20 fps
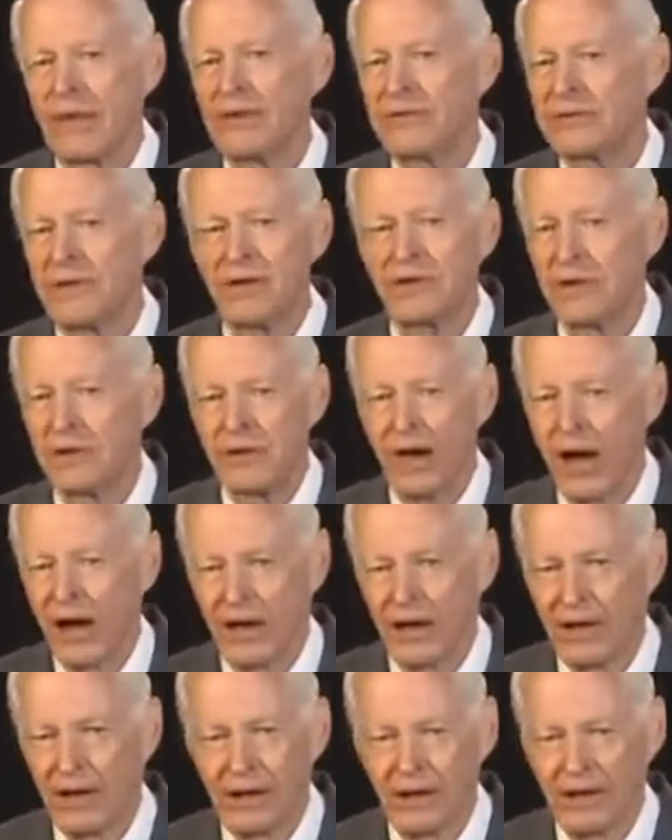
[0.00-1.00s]
He said, the
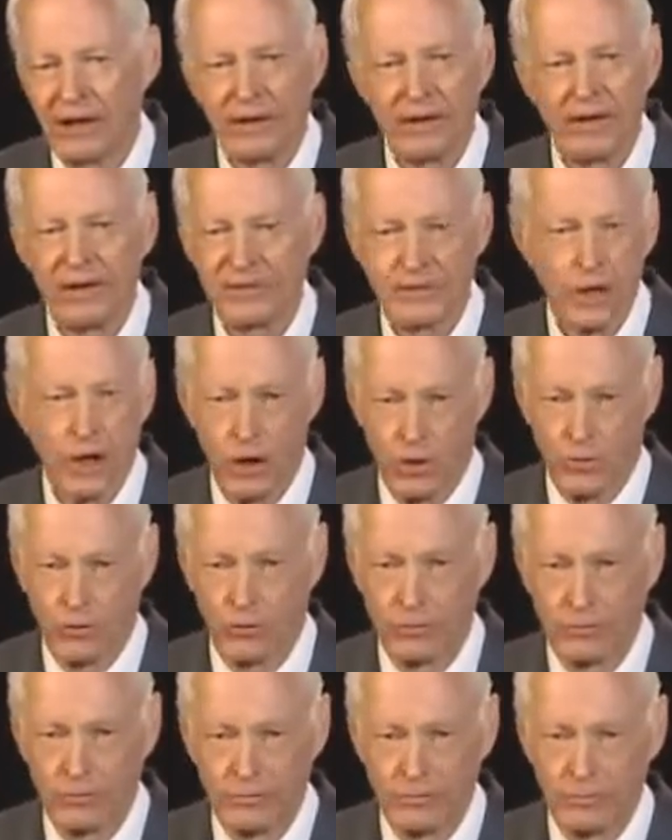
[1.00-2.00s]
dollar is
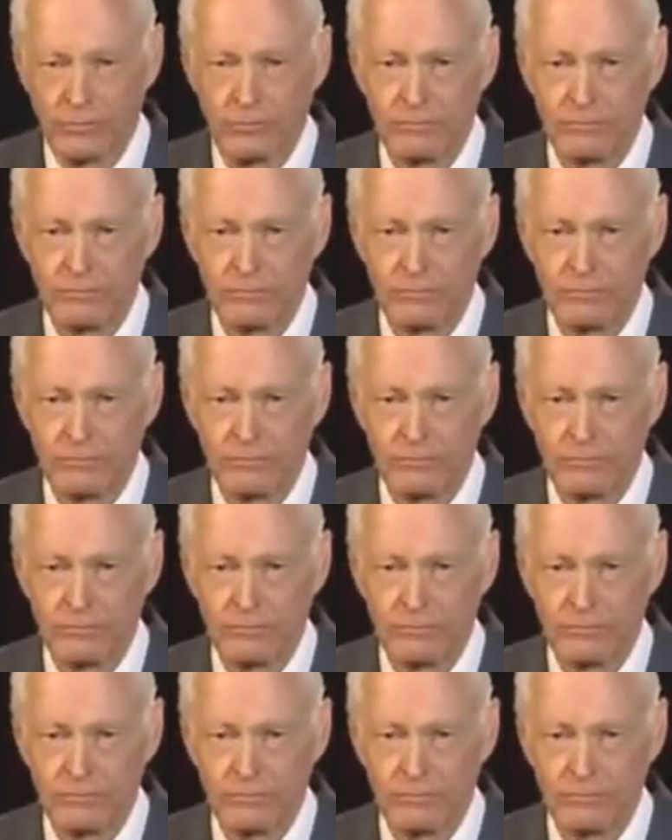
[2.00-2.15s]
gone.